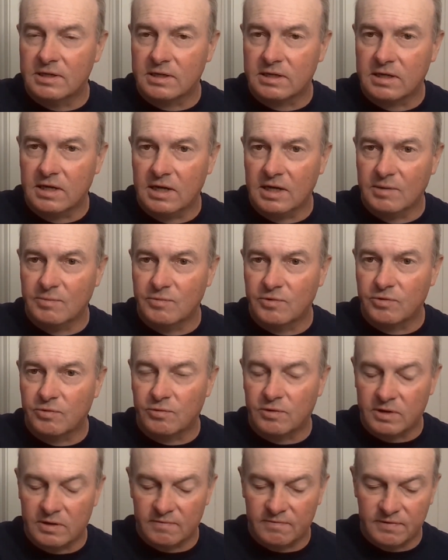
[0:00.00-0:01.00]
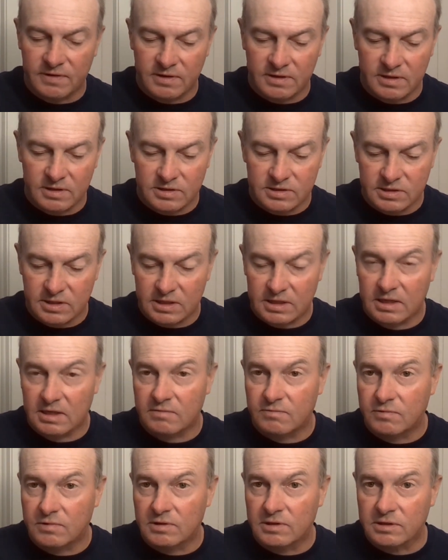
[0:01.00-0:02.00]
it came with one of these and I
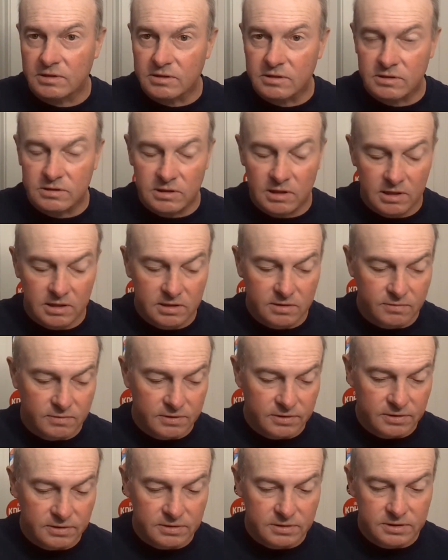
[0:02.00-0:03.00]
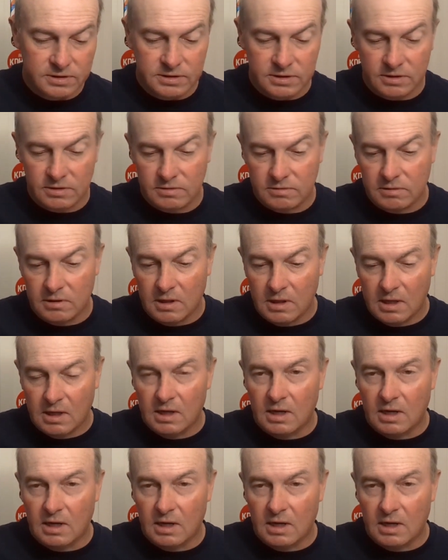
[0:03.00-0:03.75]
had really good luck with it, so